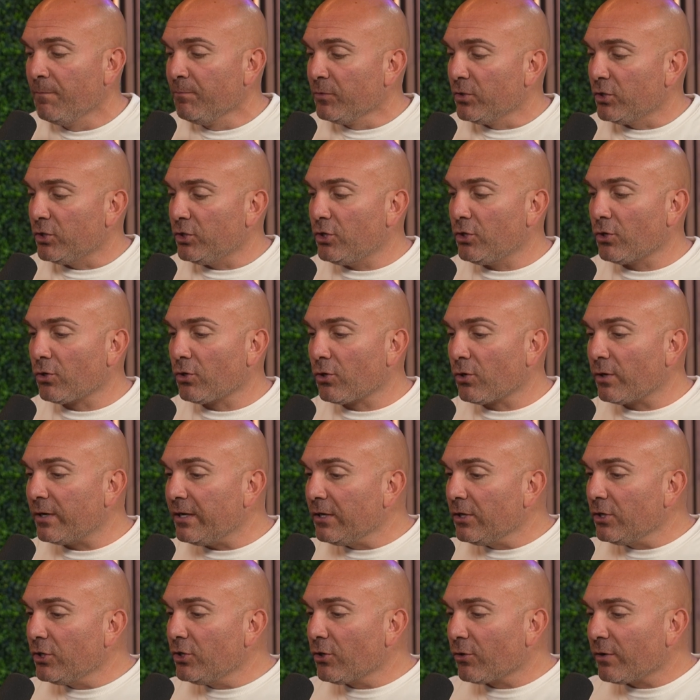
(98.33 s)
Your
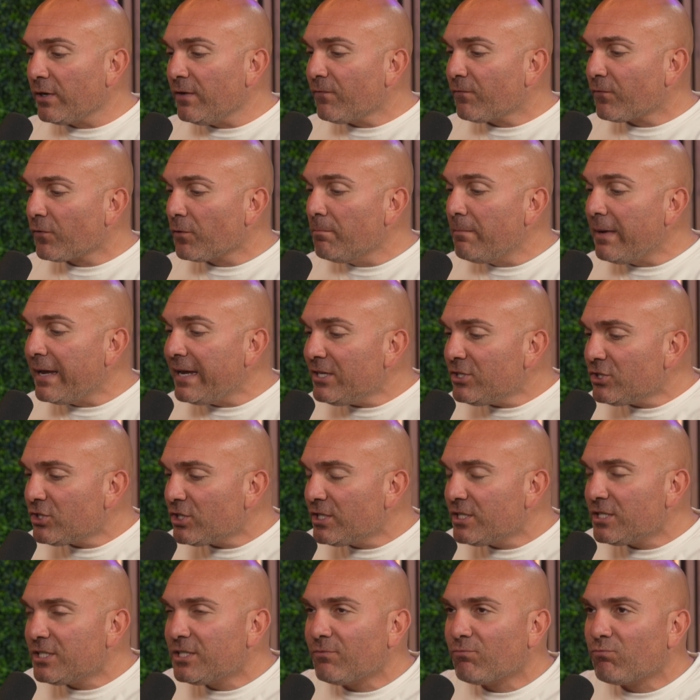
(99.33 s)
information
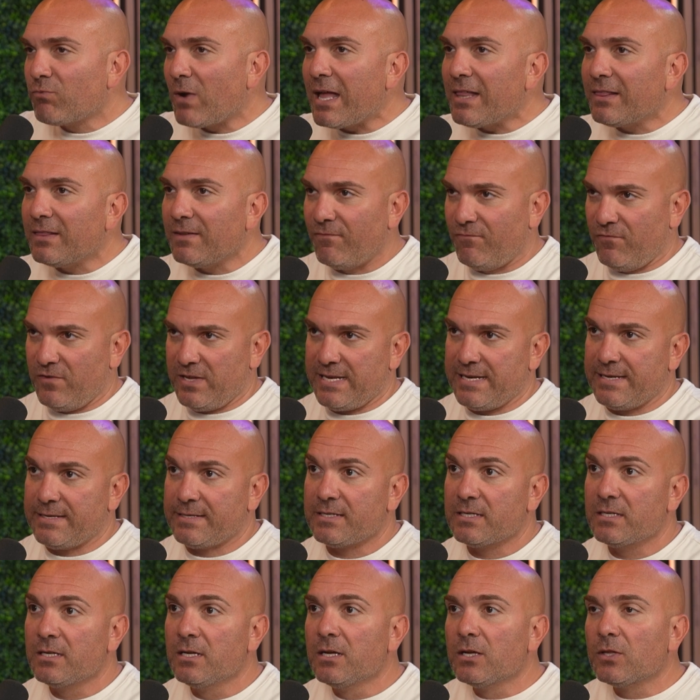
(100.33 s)
is irrelevant.
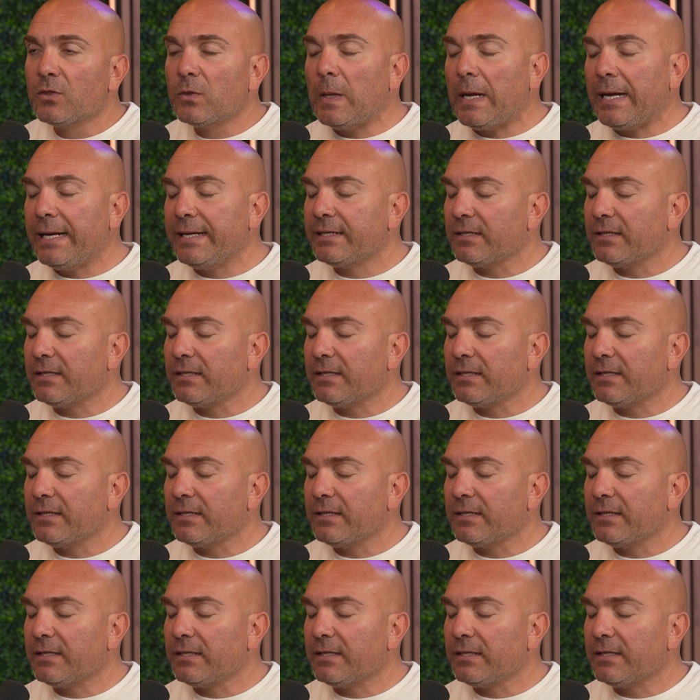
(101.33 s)
Like